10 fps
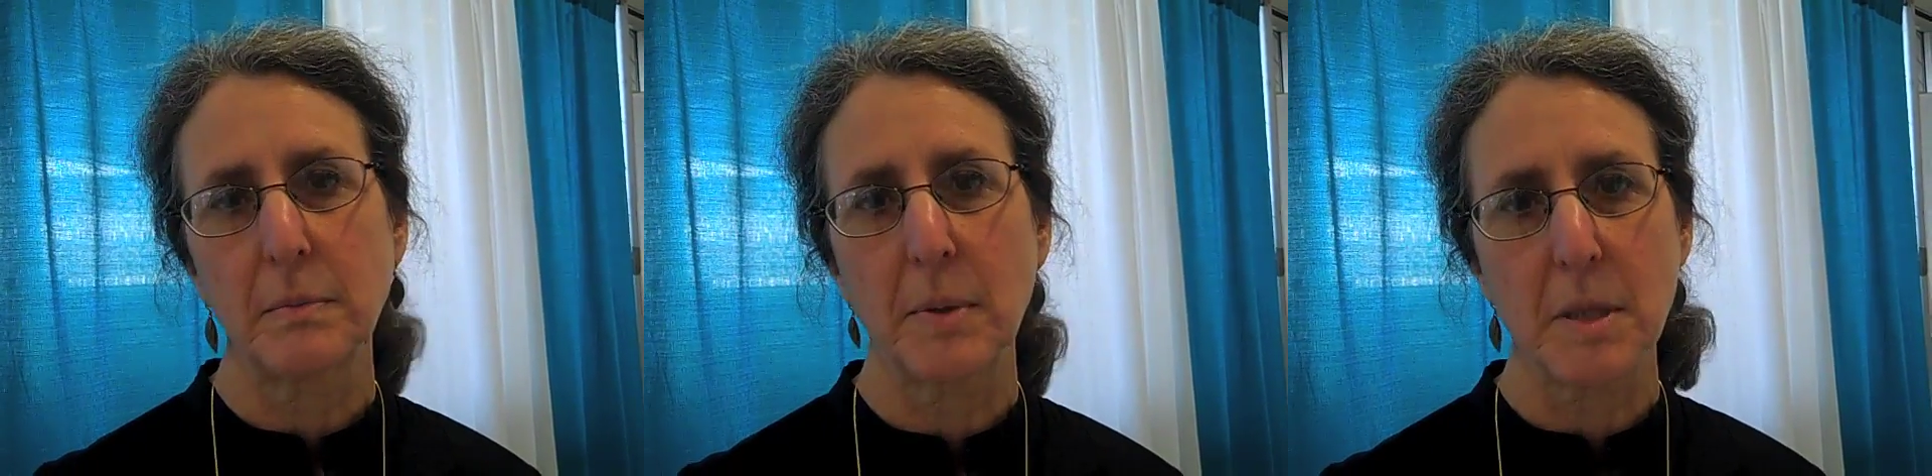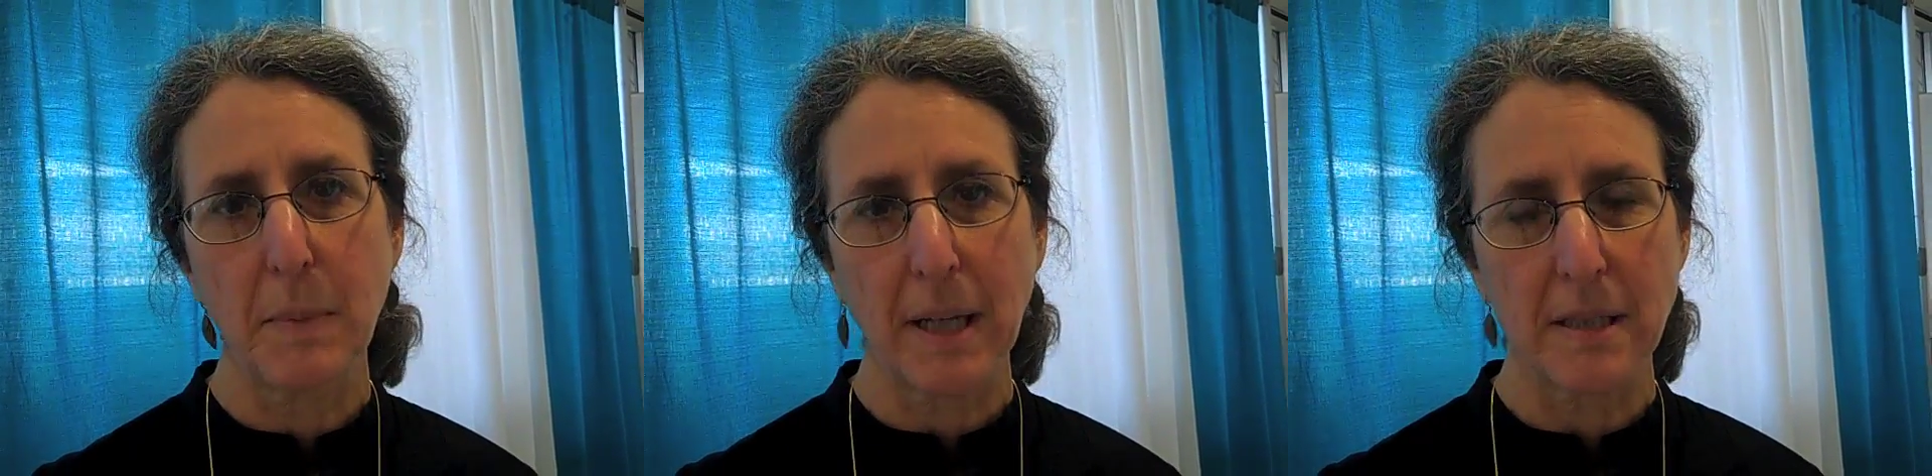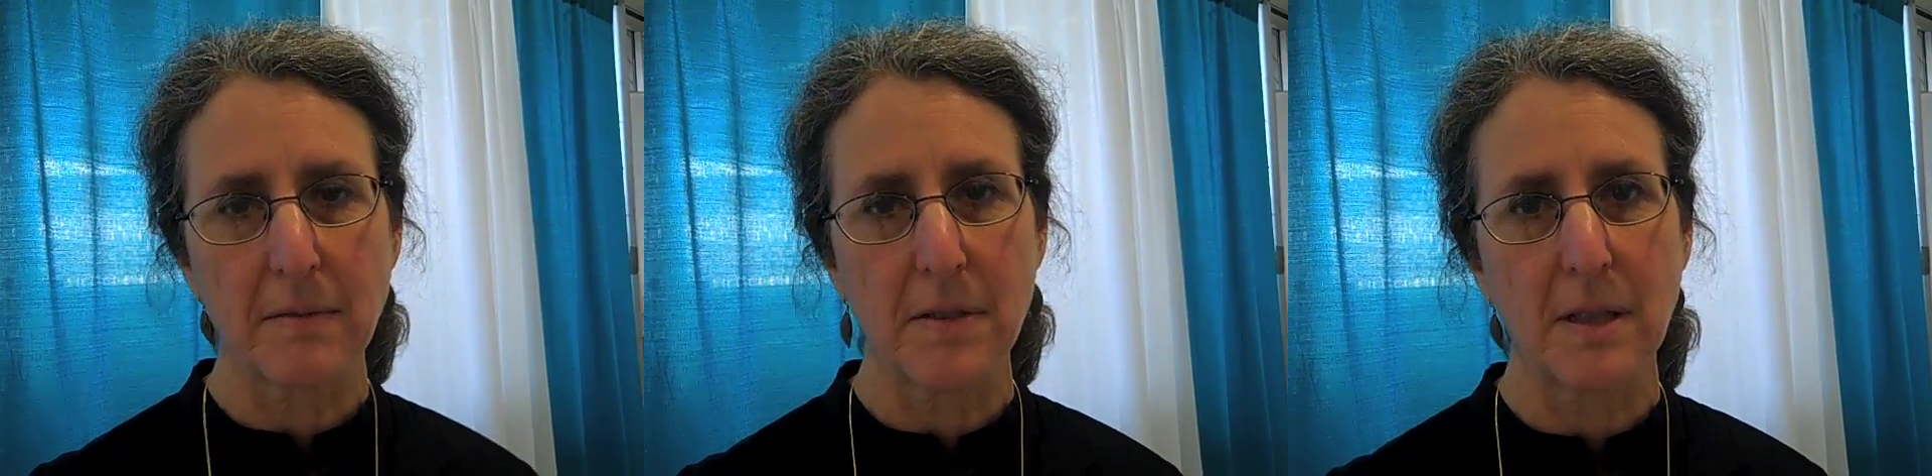
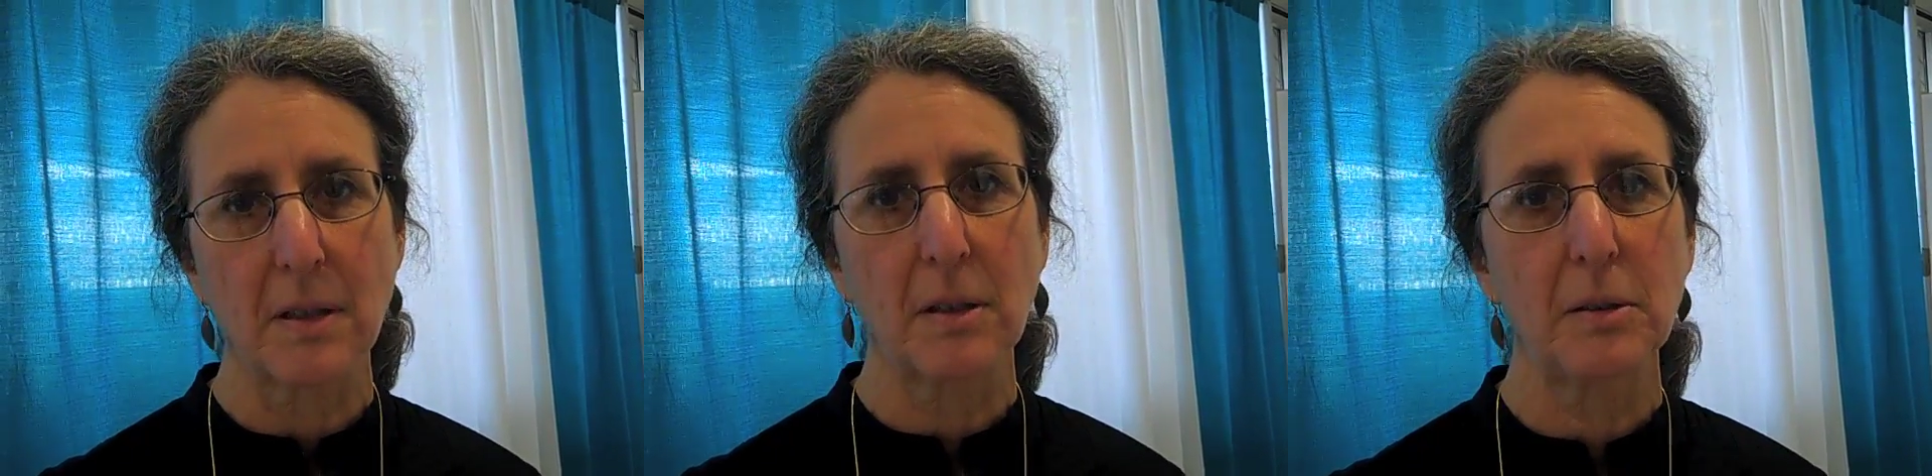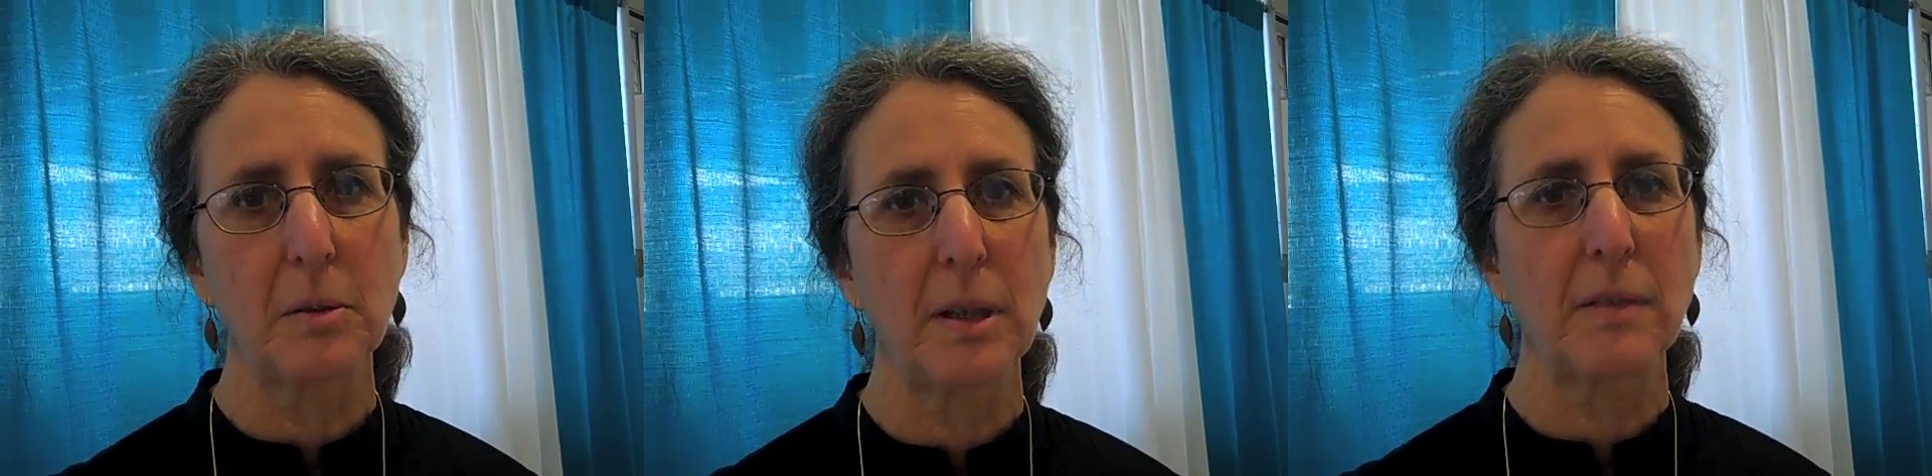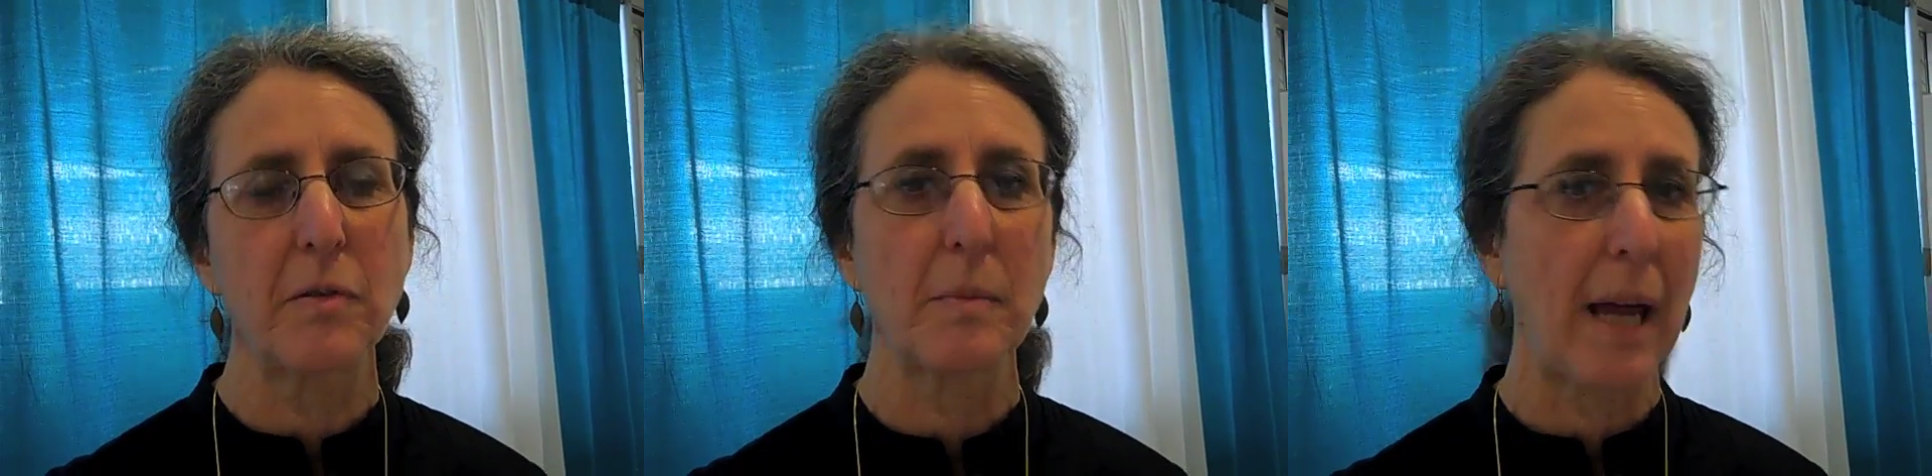perspectives,
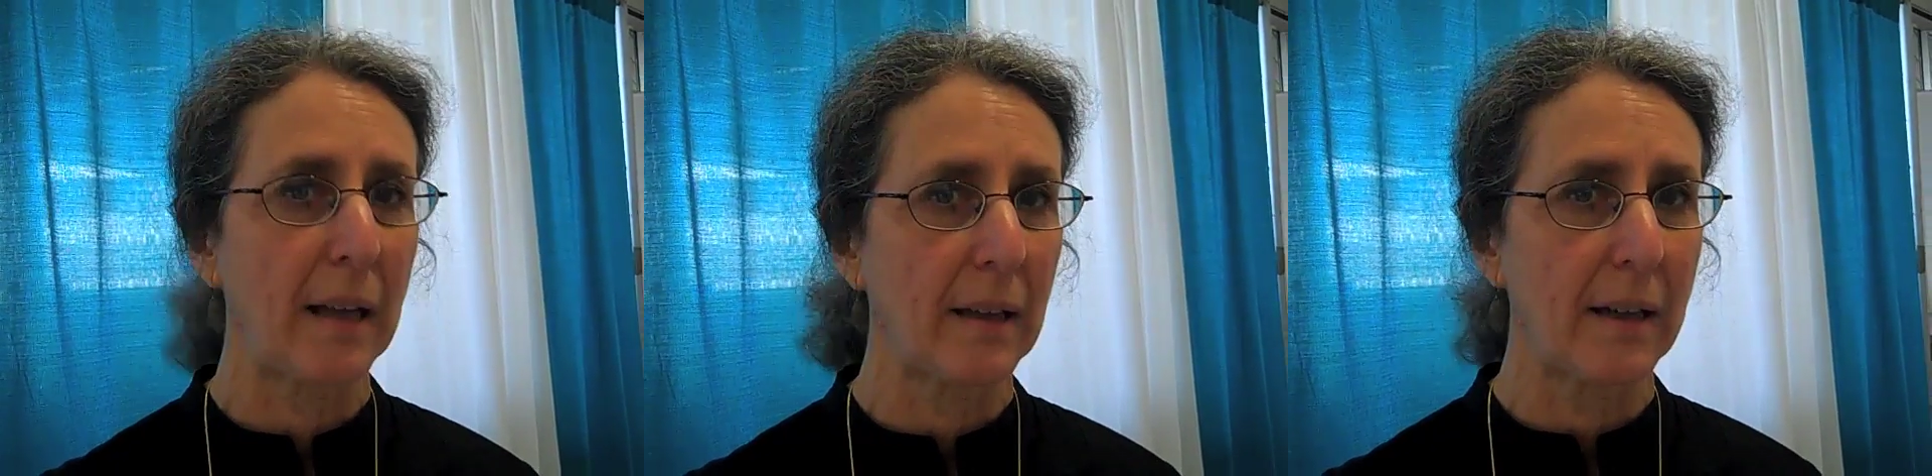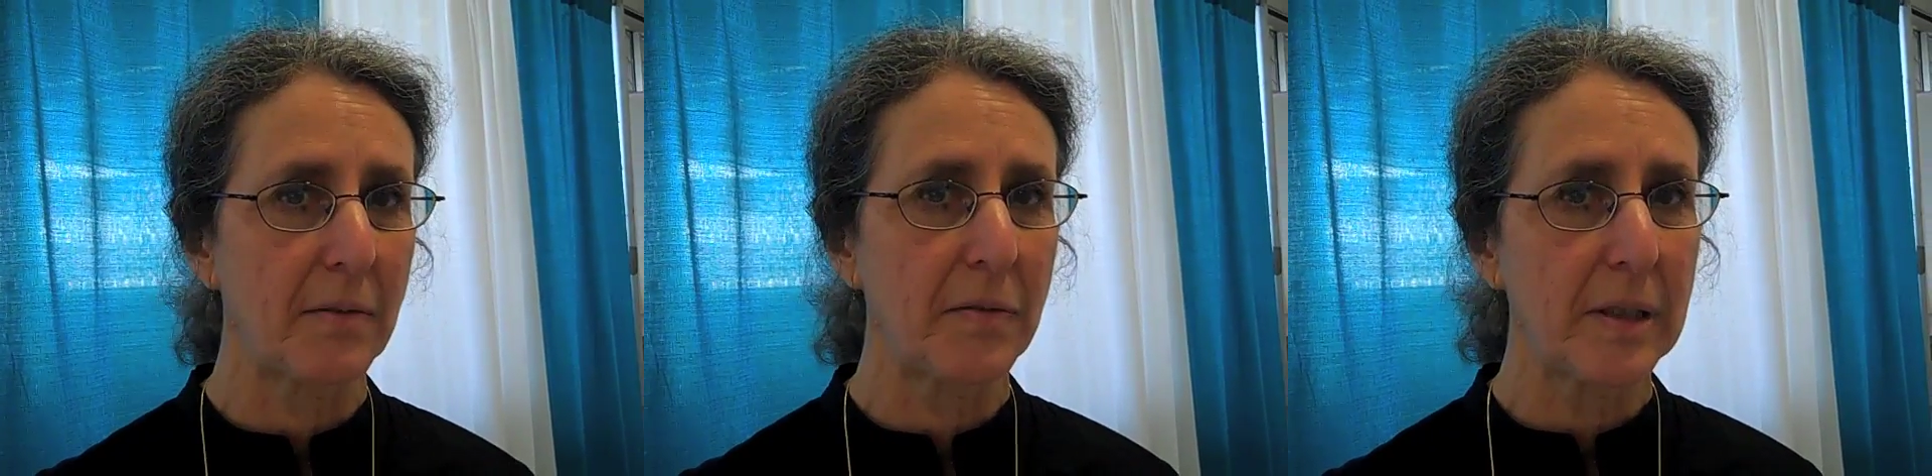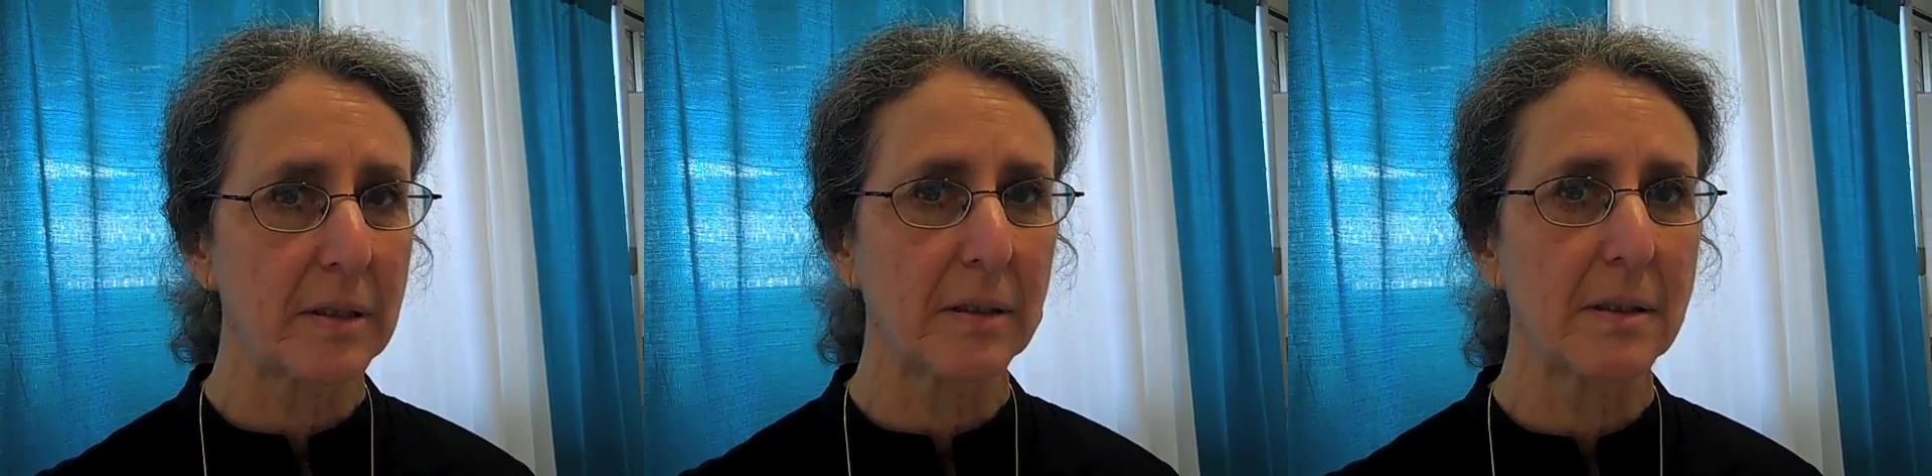including from allied
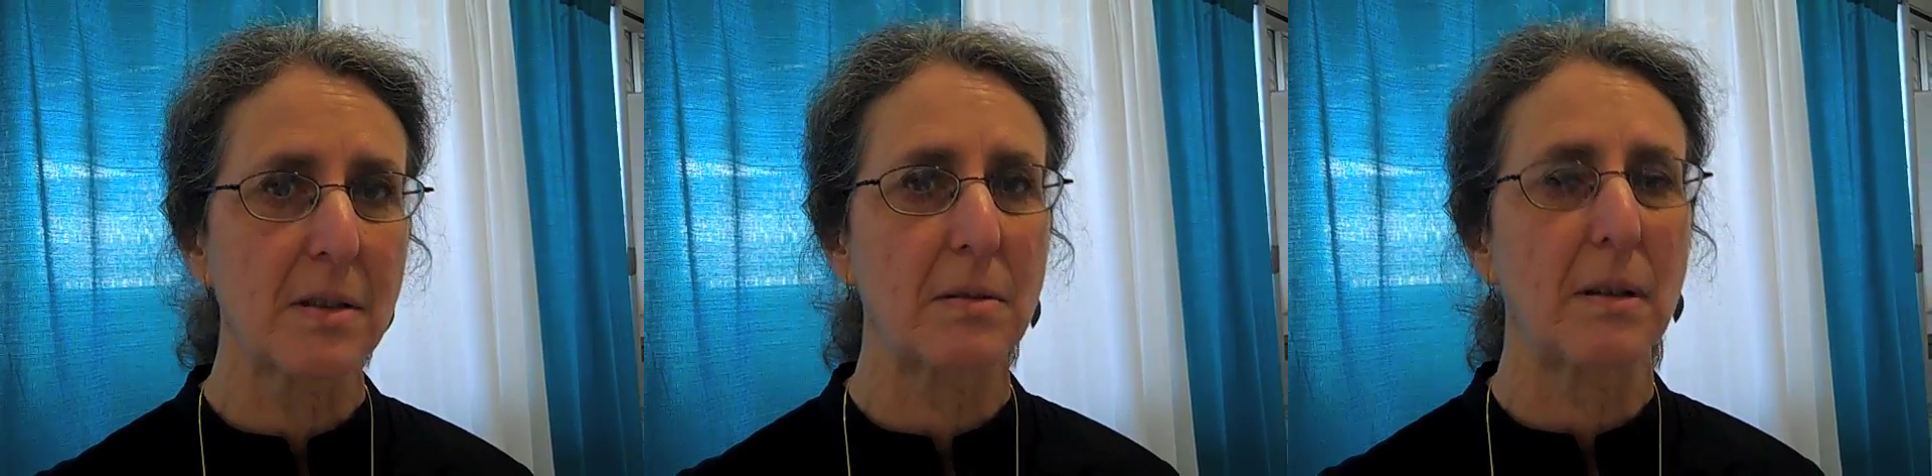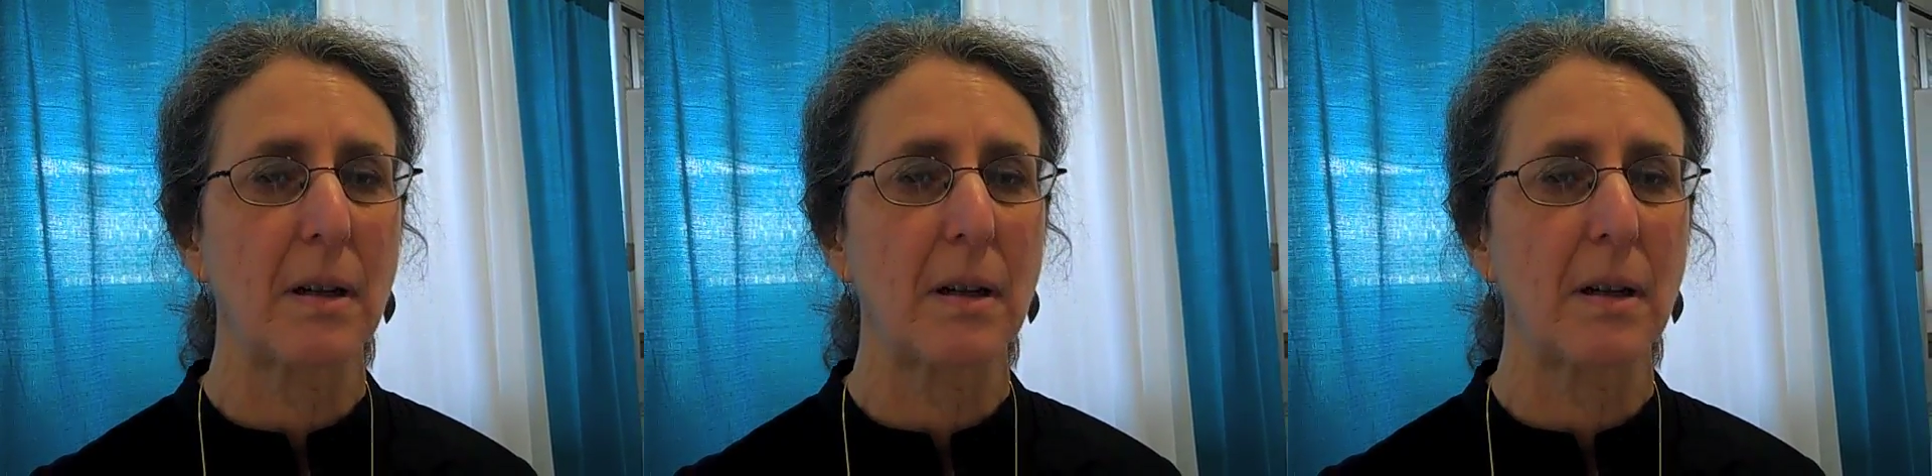fields,